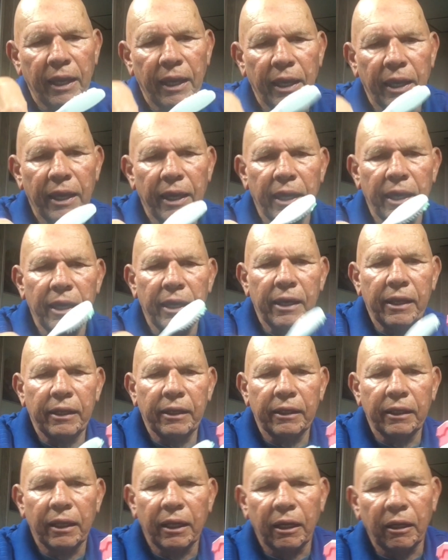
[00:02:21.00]
and
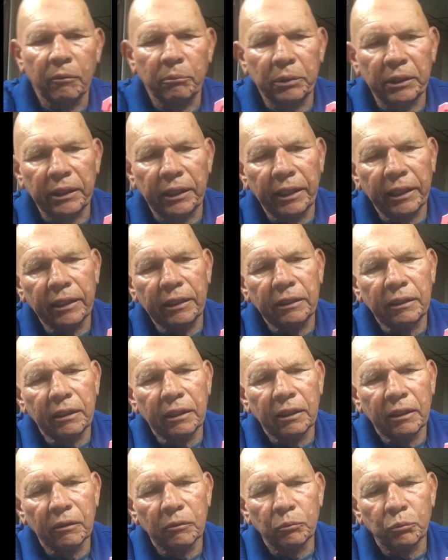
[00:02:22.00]
I'll begin
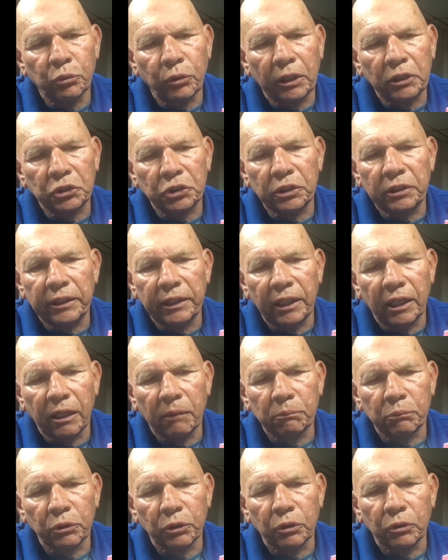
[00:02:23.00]
brushing the
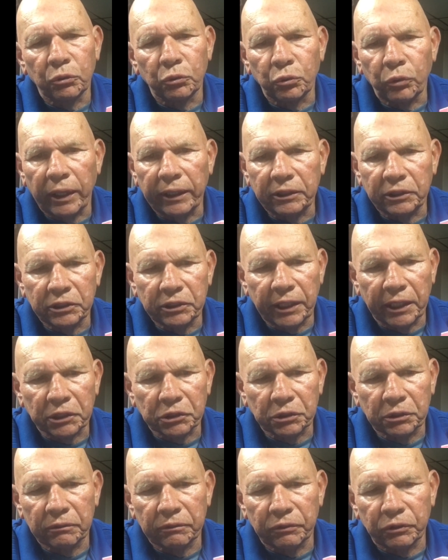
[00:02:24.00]
upper right
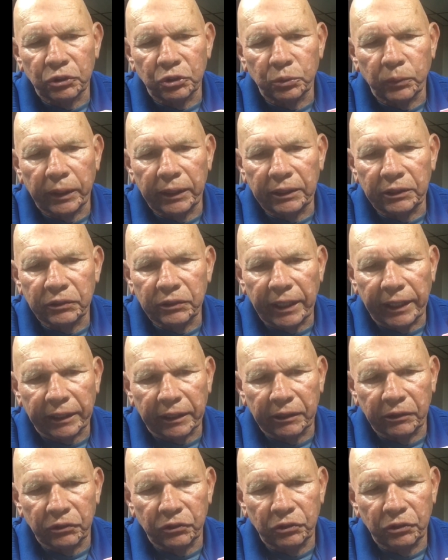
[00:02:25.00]
section for 20
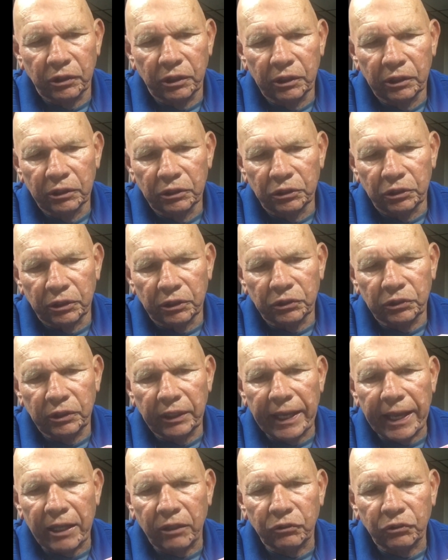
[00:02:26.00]
seconds, just
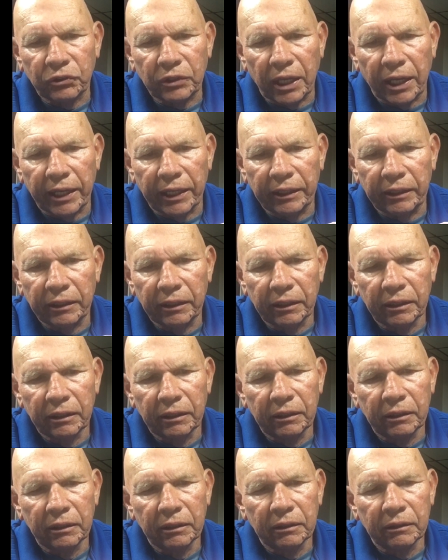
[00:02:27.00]
the outside
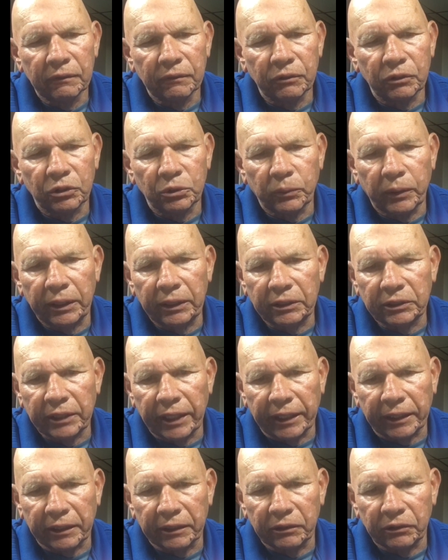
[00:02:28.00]
for 20
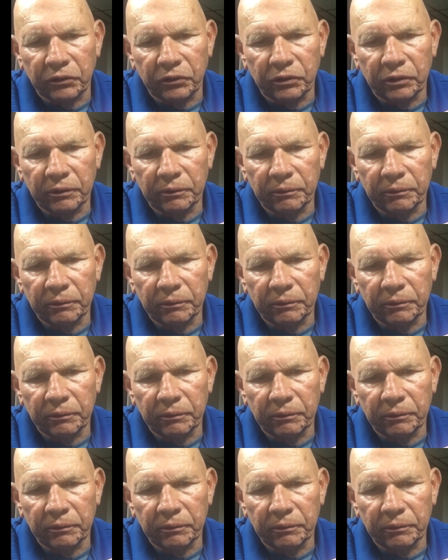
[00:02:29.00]
seconds.